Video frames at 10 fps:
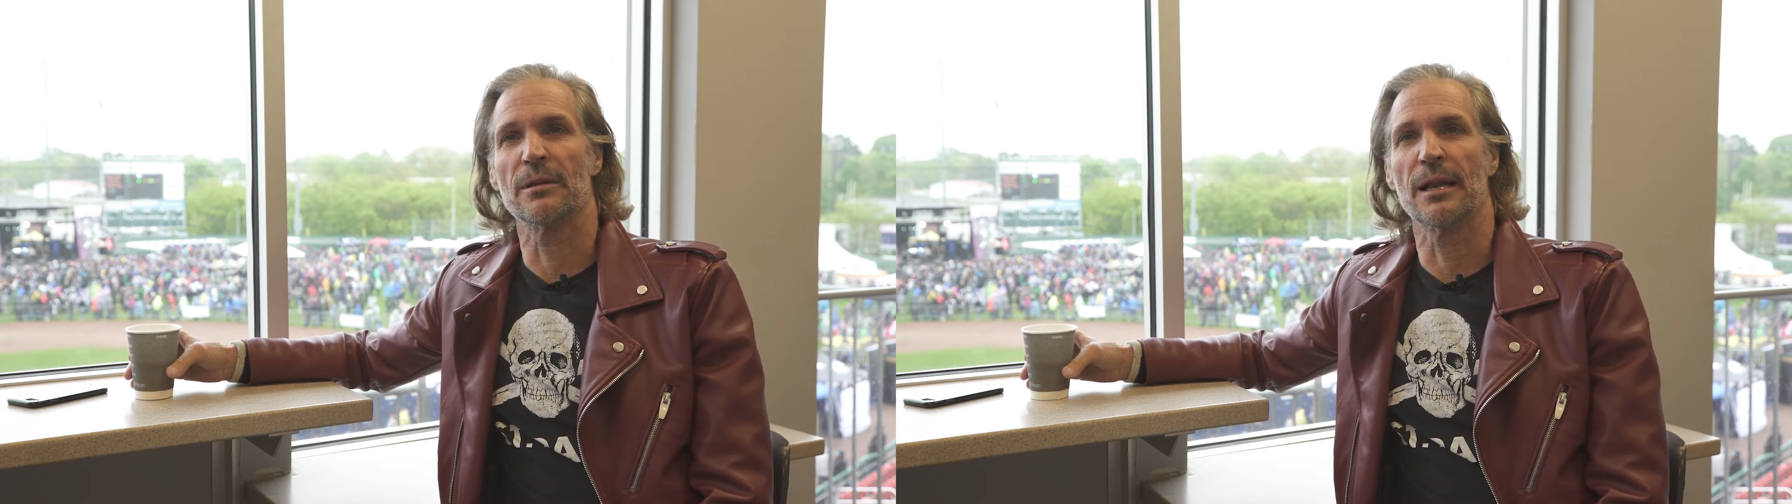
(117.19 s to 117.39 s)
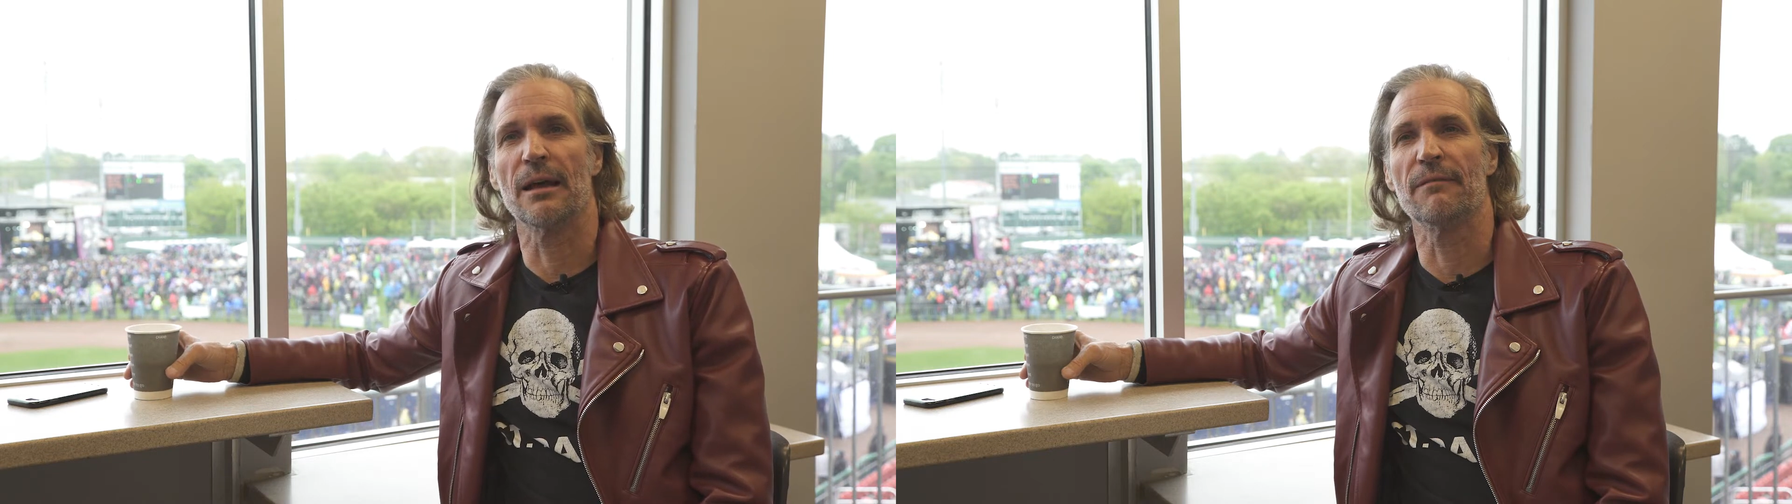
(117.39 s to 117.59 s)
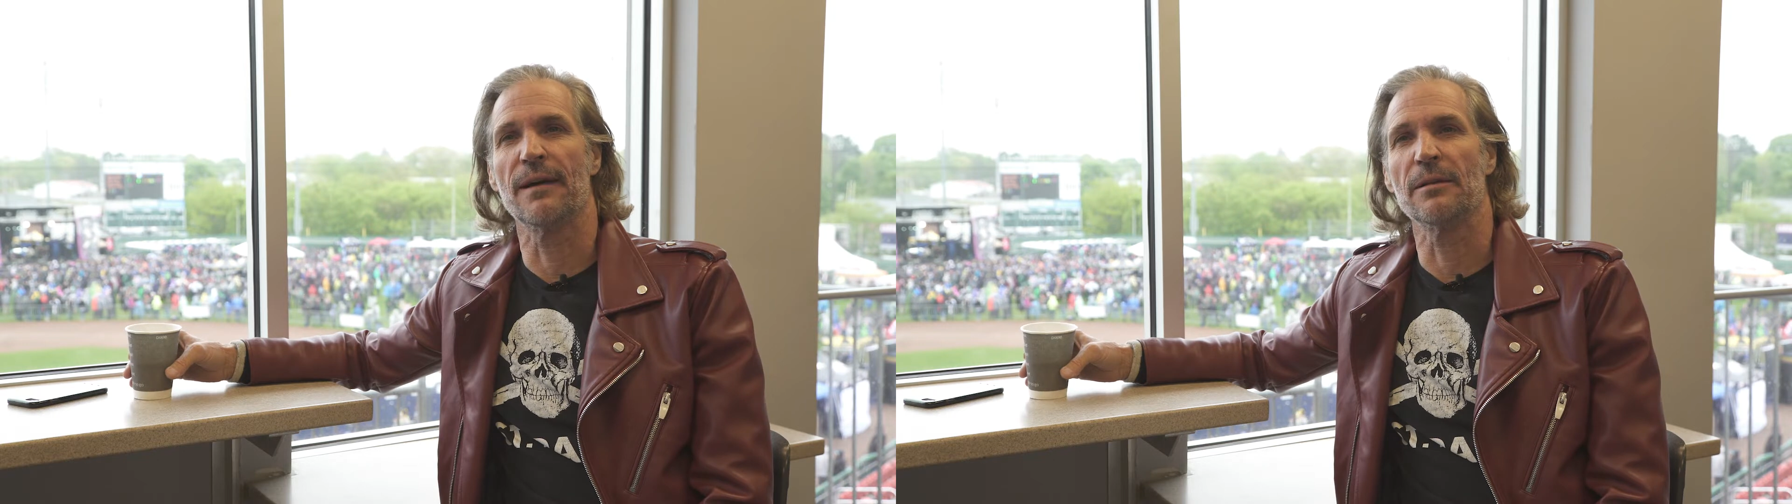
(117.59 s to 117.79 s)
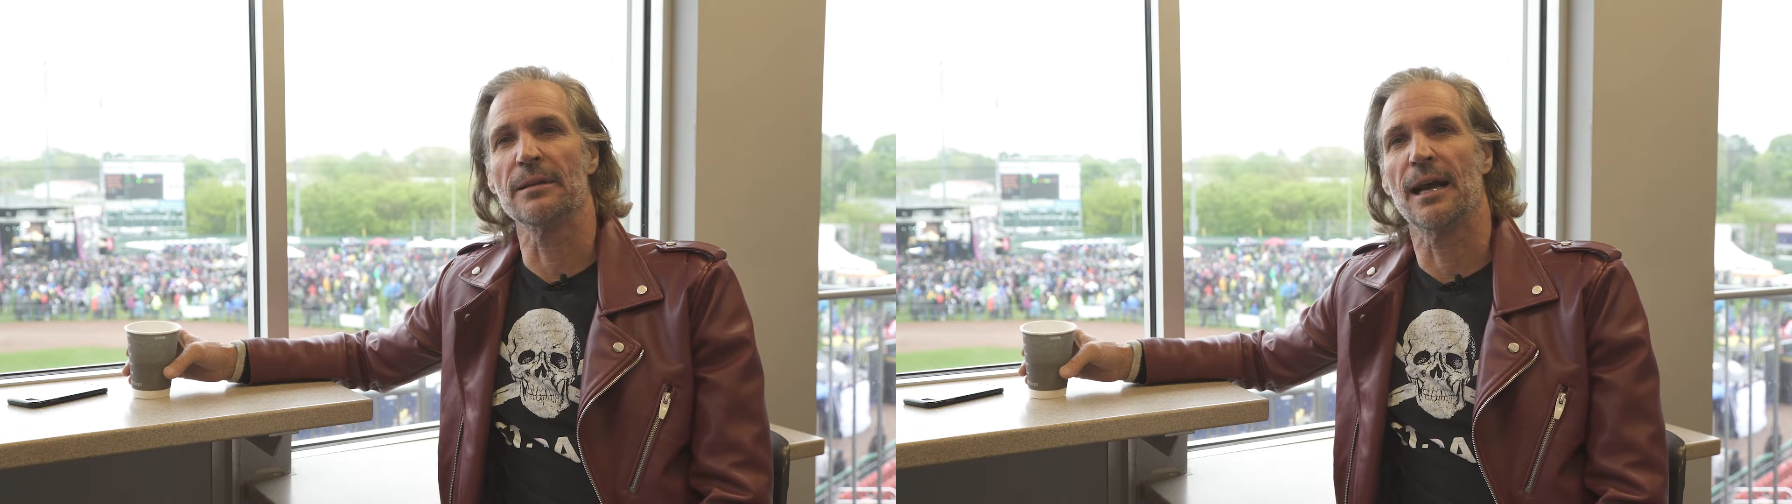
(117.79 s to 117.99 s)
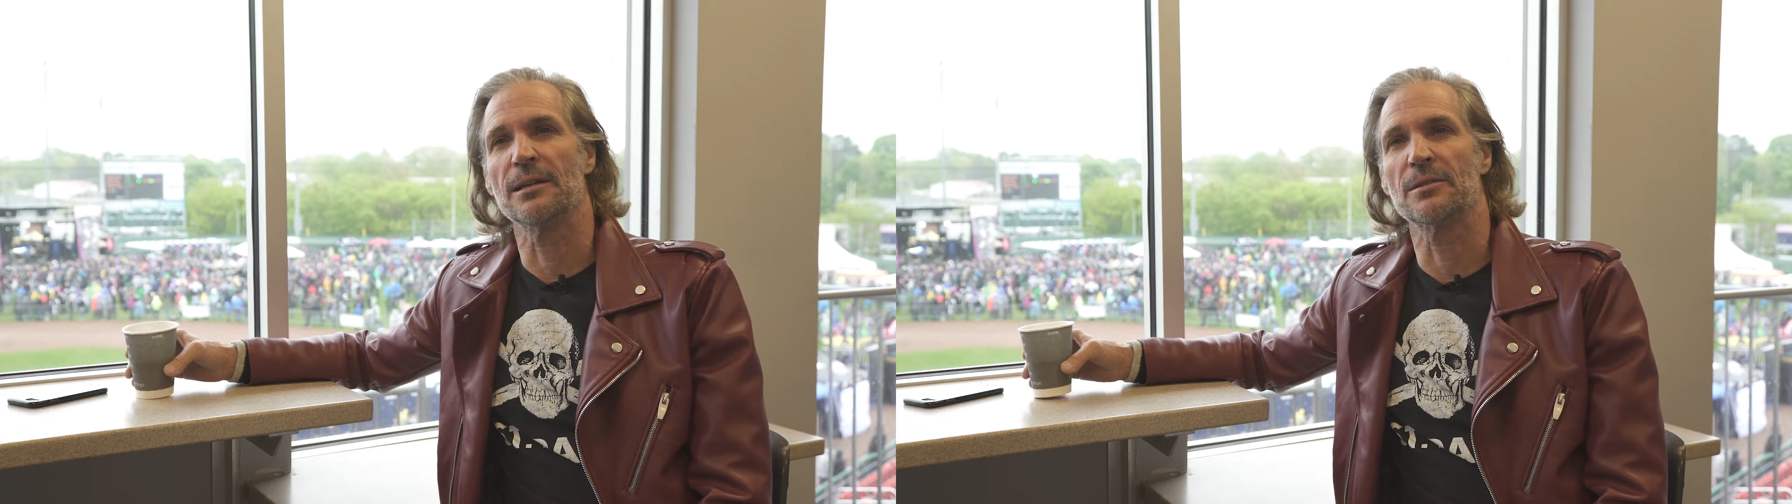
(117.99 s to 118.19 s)
that have found
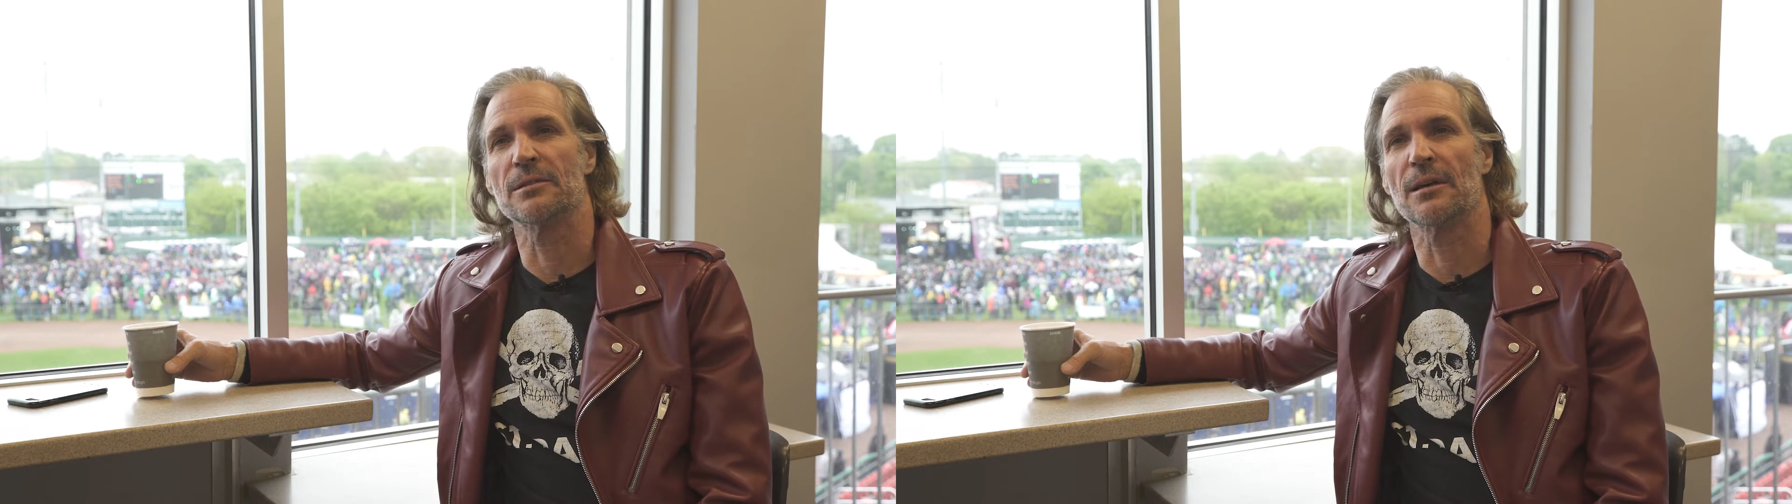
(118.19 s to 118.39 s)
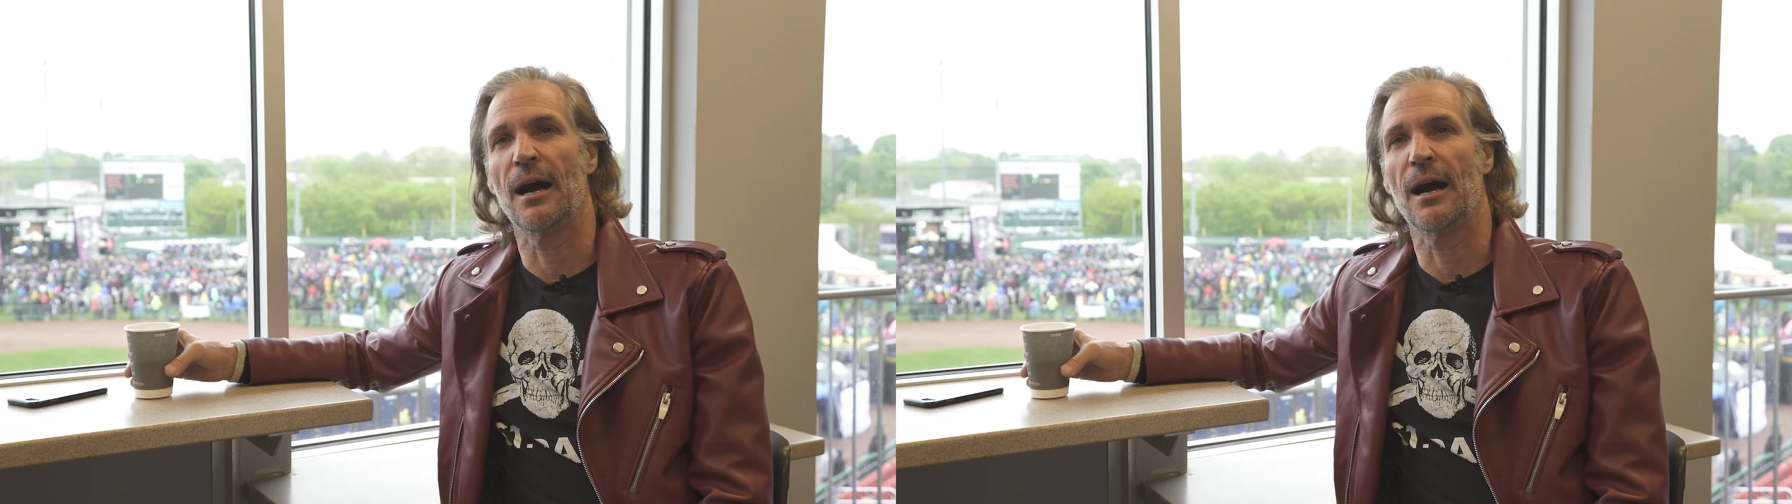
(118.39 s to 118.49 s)
the answers